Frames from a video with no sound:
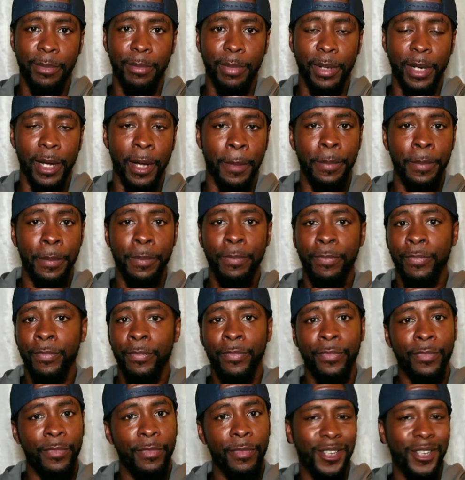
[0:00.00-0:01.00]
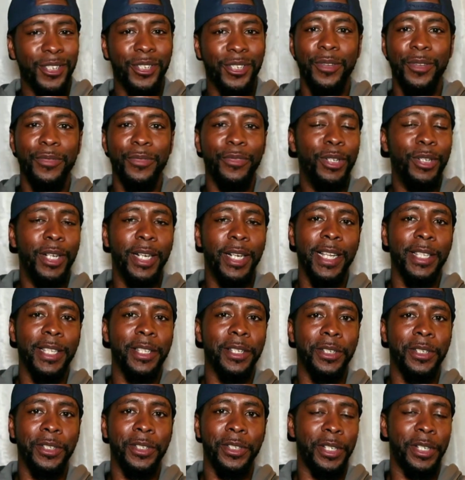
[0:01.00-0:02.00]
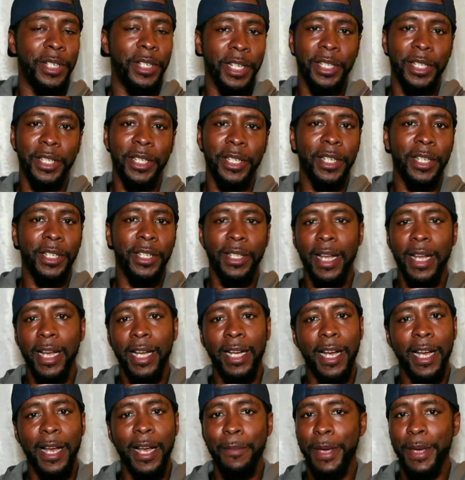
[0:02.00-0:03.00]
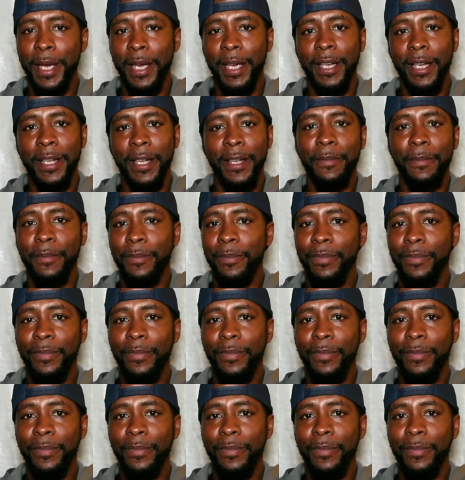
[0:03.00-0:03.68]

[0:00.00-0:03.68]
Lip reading: But, and also if you look at the statistics, like, I mean,